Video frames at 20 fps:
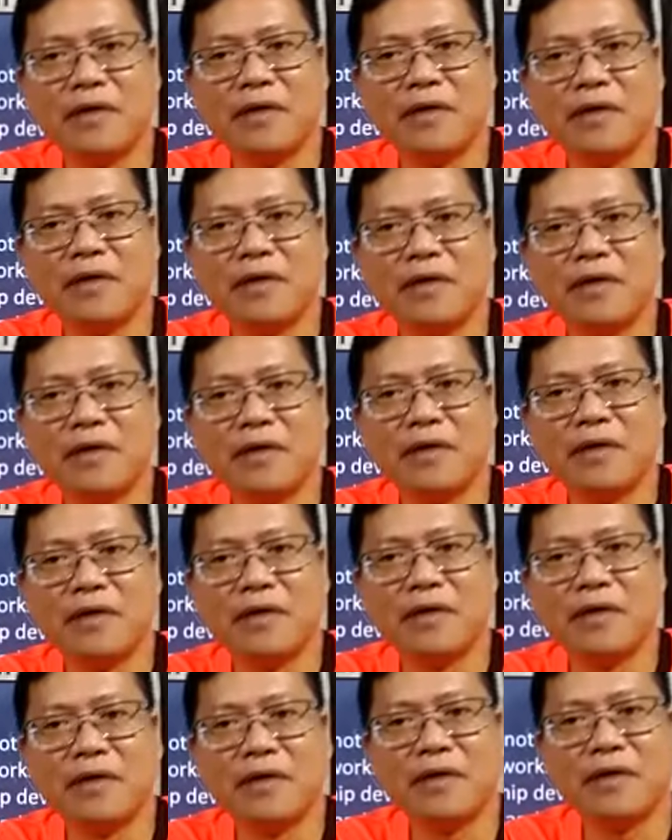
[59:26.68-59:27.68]
is with
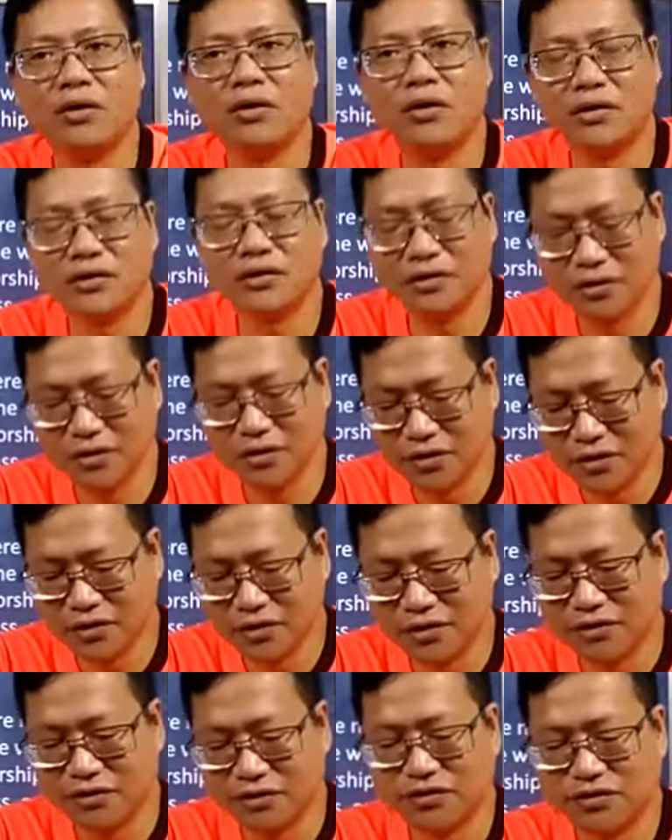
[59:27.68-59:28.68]
our Lord
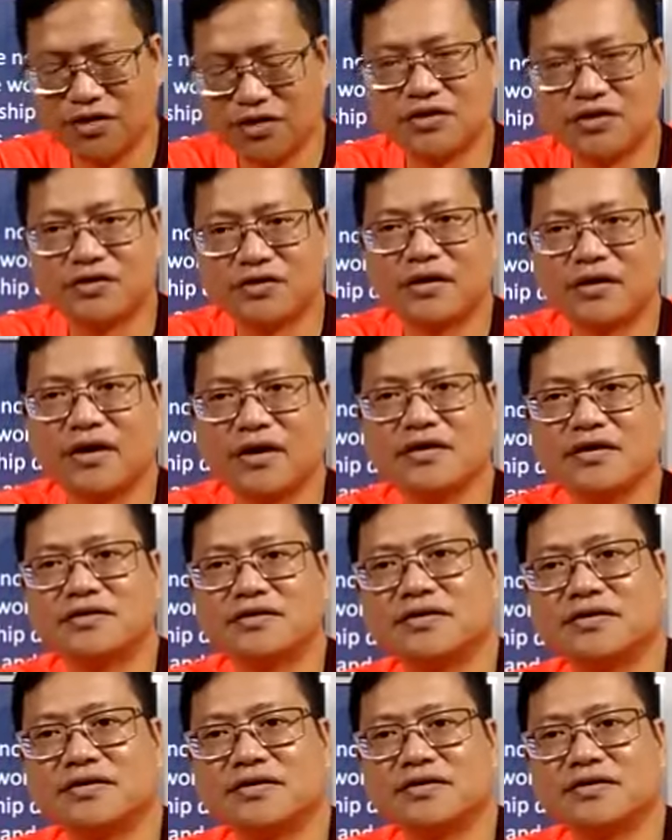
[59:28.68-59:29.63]
Jesus Christ.